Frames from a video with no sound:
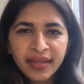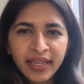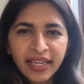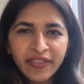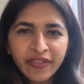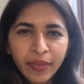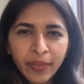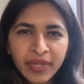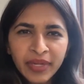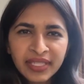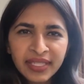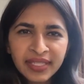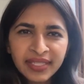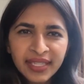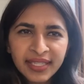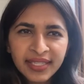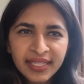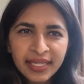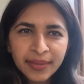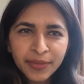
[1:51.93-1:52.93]
information
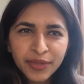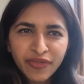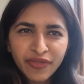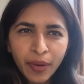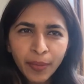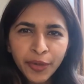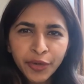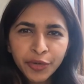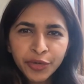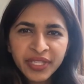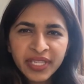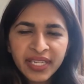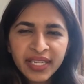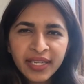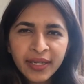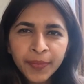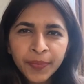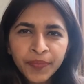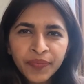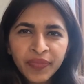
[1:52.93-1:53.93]
systems from UCD.